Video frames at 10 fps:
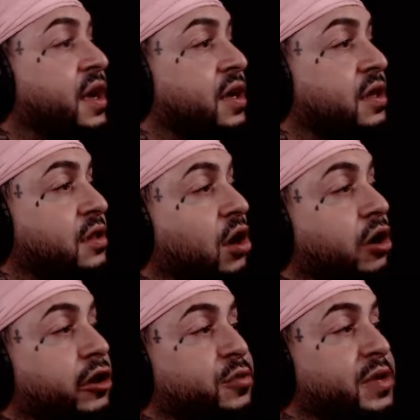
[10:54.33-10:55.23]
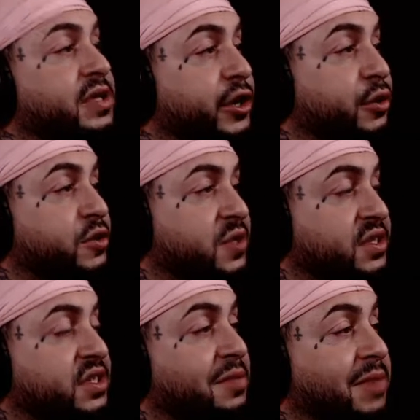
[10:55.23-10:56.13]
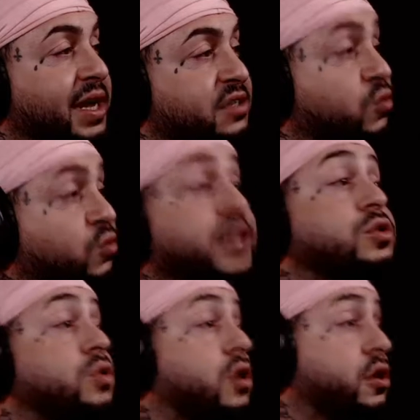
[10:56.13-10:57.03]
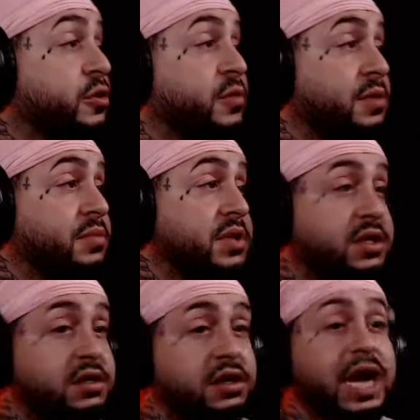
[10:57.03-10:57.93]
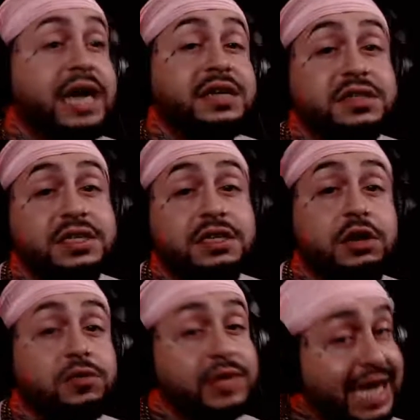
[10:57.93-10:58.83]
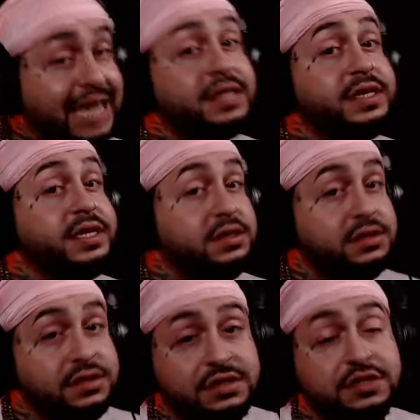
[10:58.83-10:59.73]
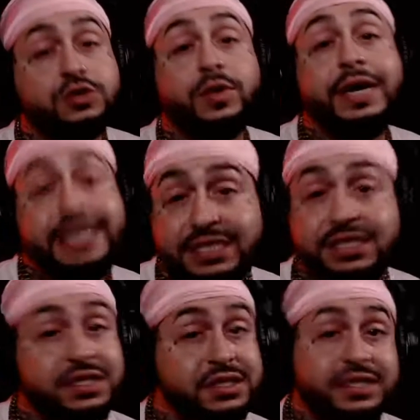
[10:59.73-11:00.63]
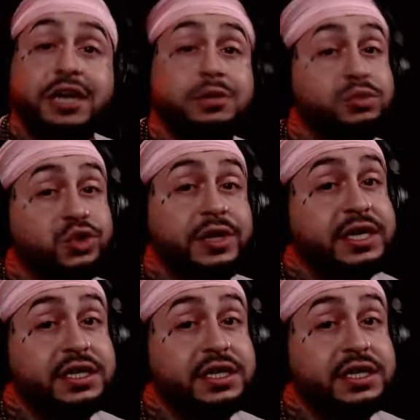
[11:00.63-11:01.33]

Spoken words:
the argument that always wants to get made is a racial argument, but in all honesty, in all reality, this situation is just terrible training.